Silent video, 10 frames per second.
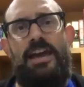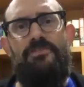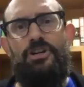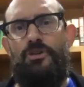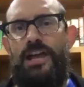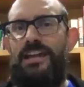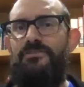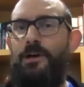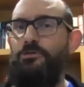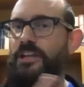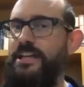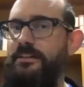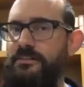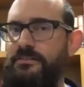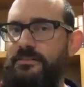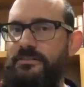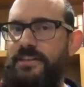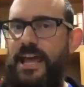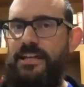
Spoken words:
a creative outlet that